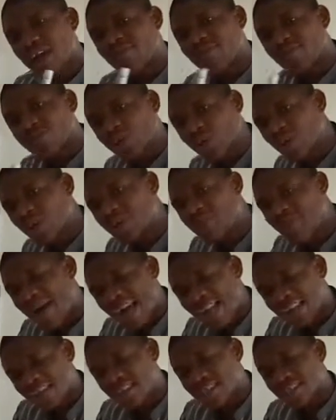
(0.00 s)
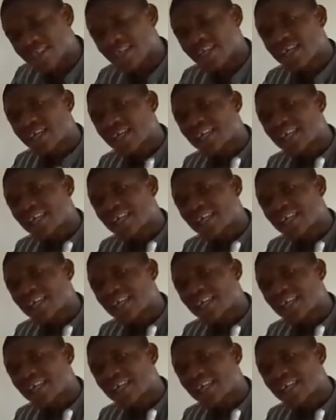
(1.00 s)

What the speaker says: and fluid balance